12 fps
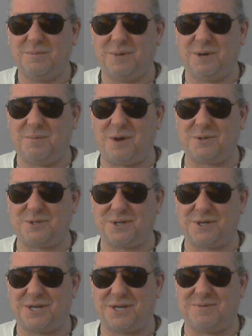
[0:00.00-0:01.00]
but I'm also
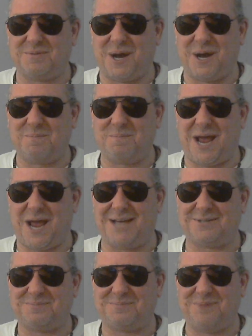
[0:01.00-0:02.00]
going to give you my
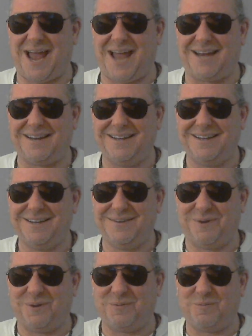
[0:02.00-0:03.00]
best bet
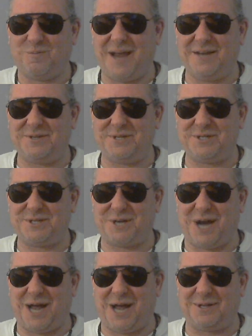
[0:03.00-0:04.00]
for Wednesday's
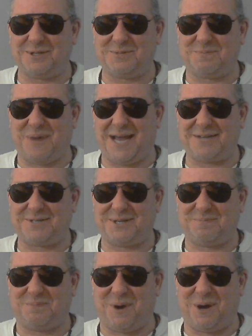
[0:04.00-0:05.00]
college
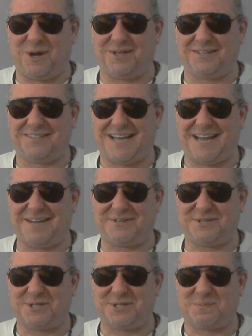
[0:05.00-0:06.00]
basketball
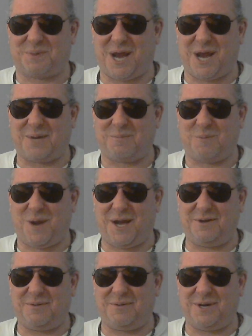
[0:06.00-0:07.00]
against the spread
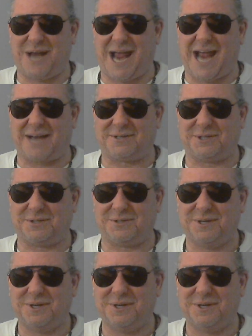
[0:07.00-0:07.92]
wagering action.